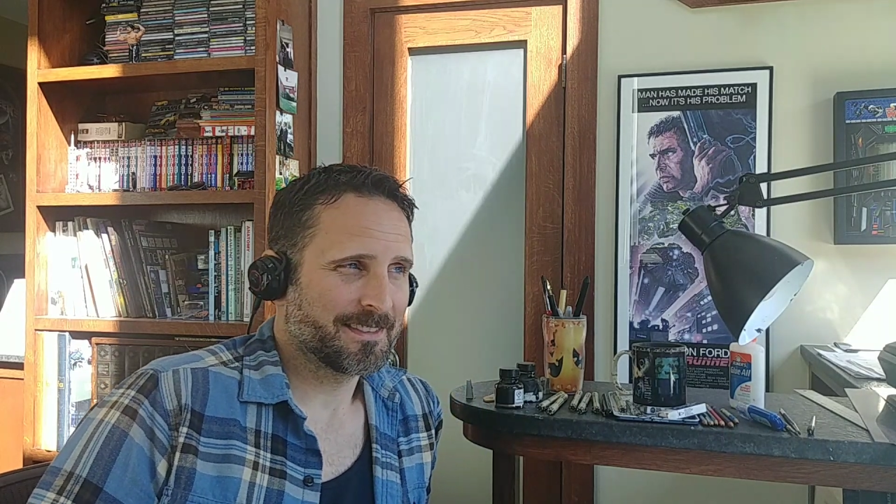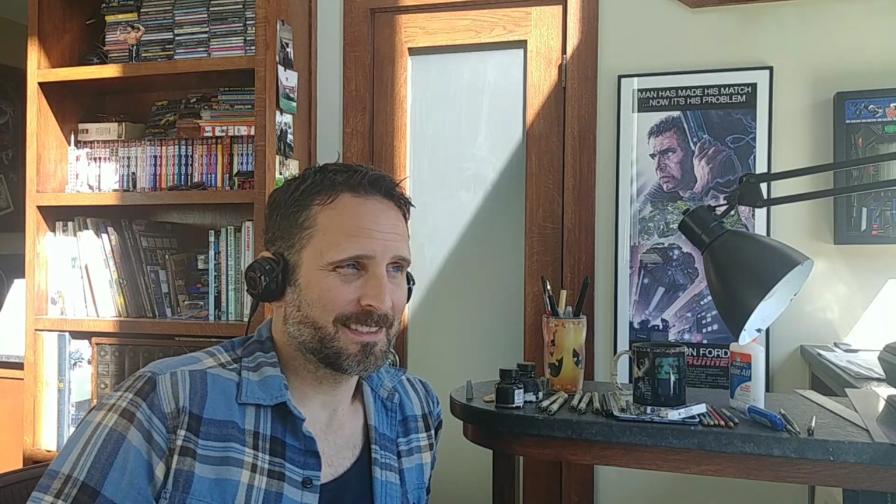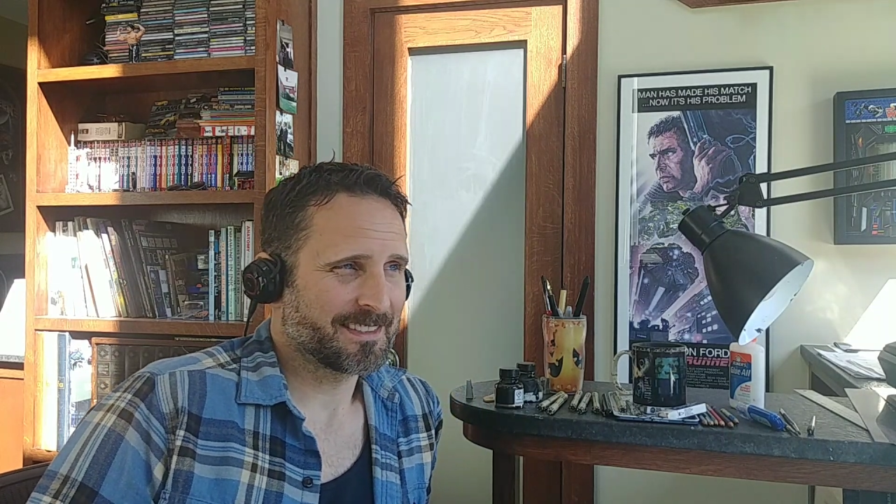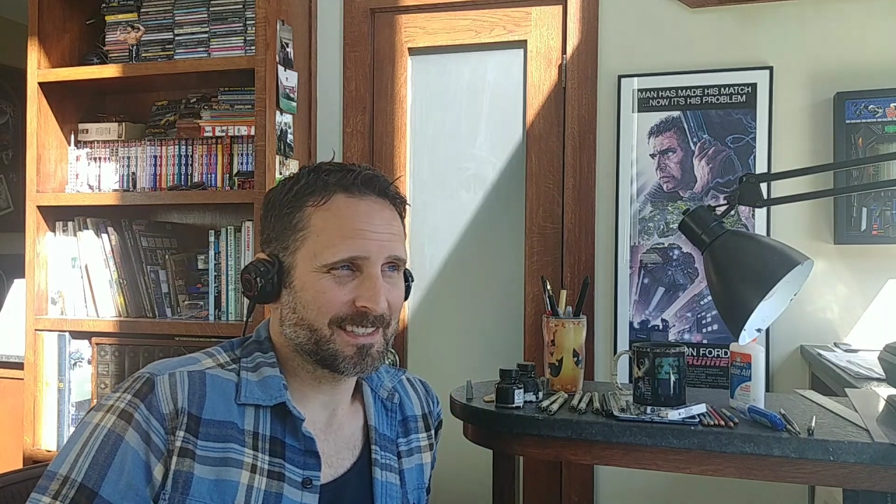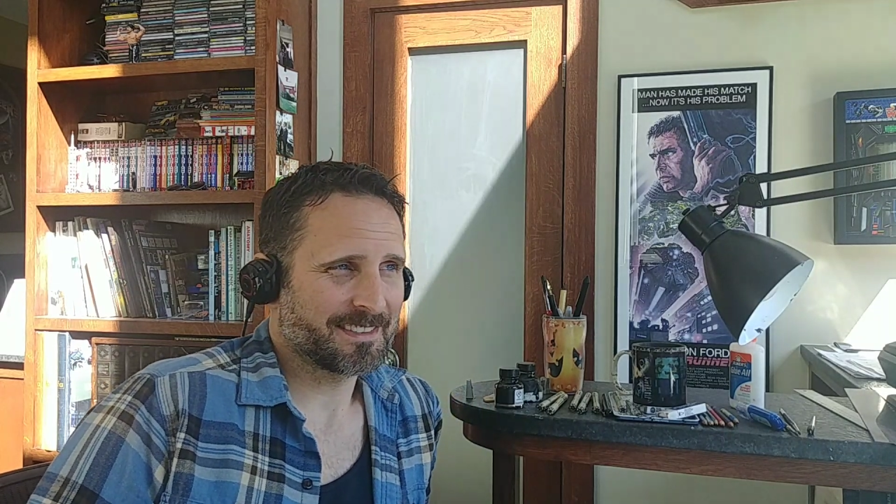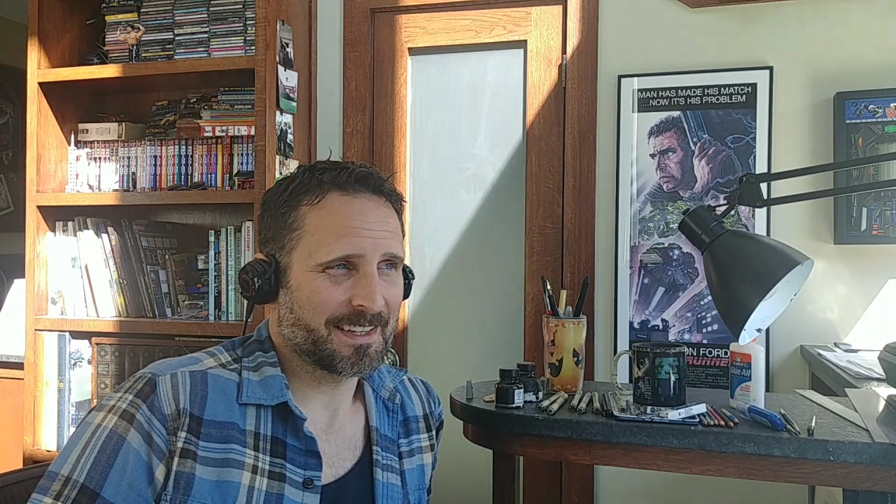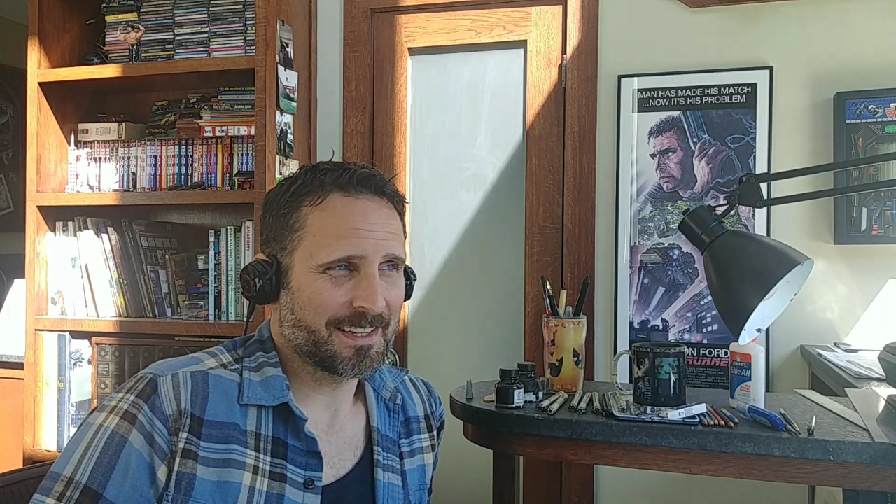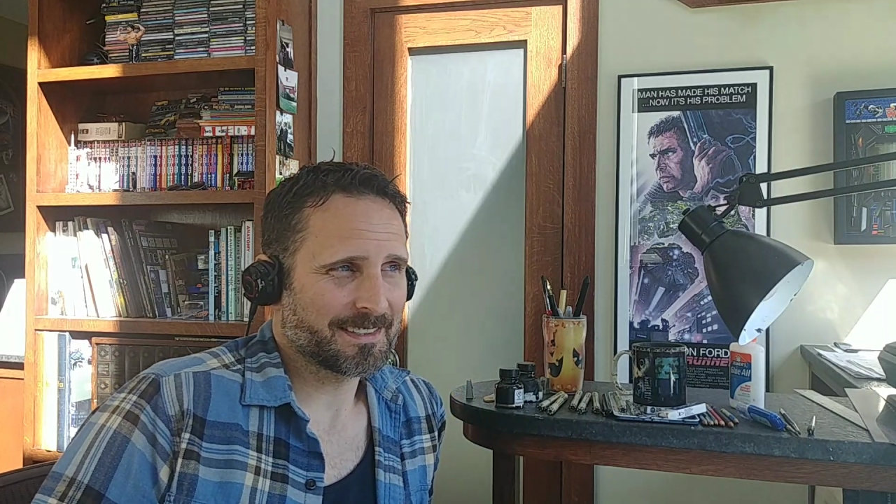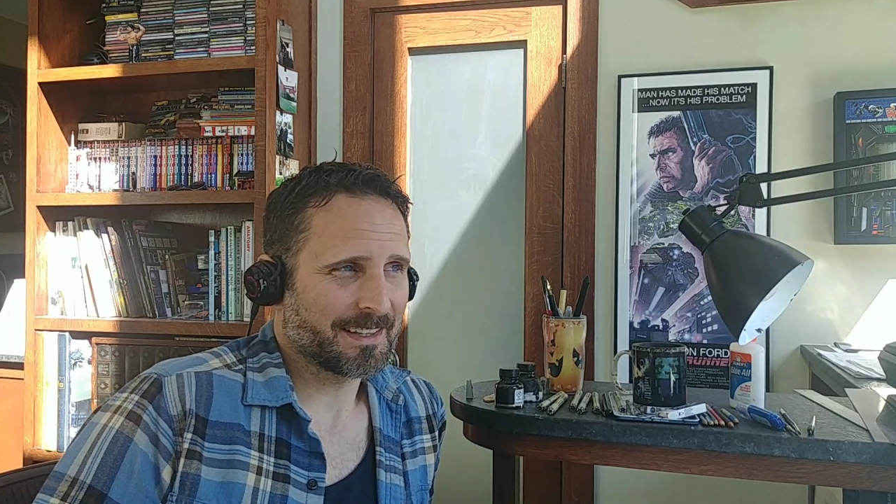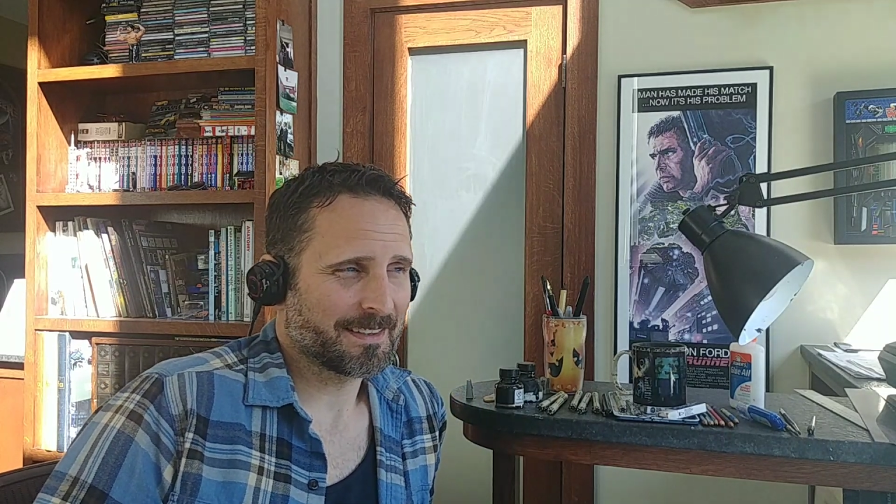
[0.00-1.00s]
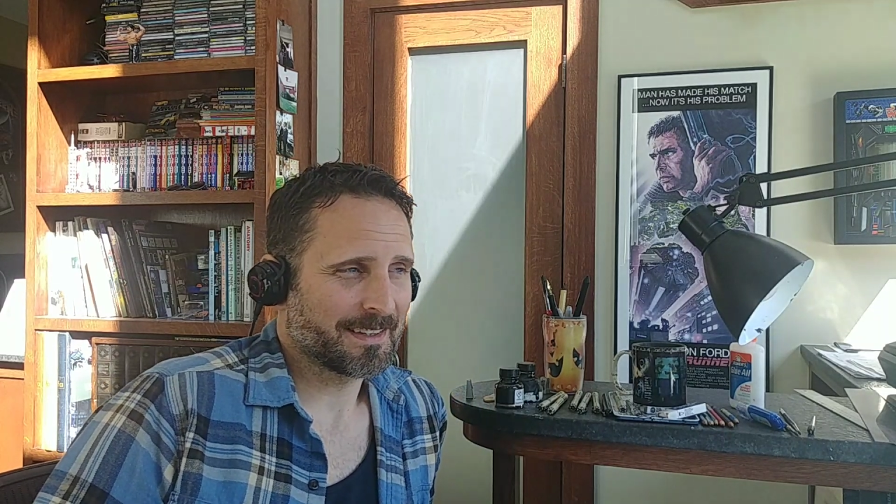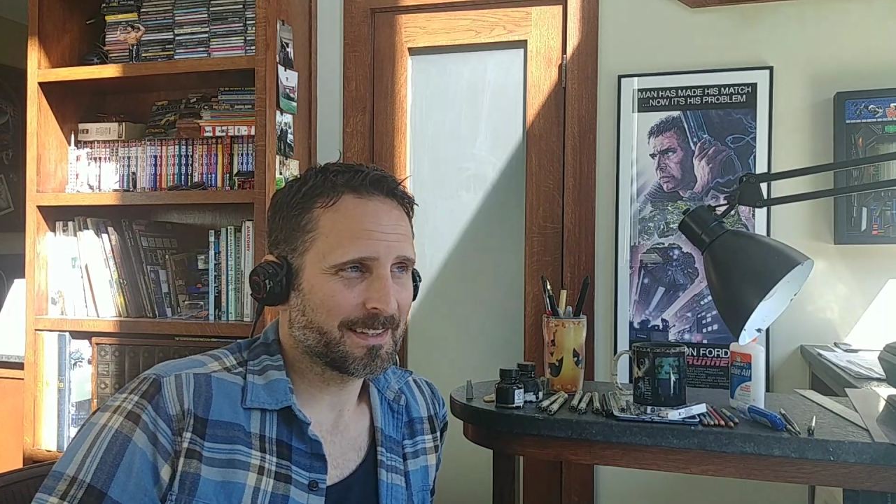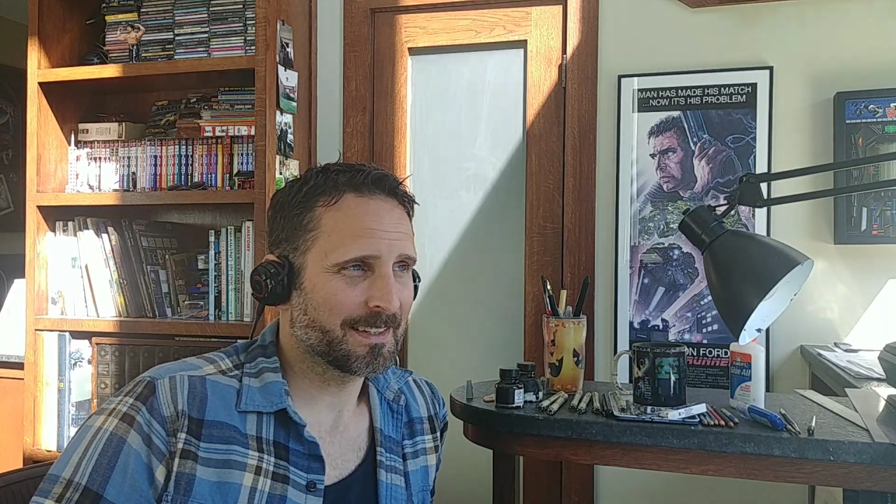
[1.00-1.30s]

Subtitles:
to 6 days, I think.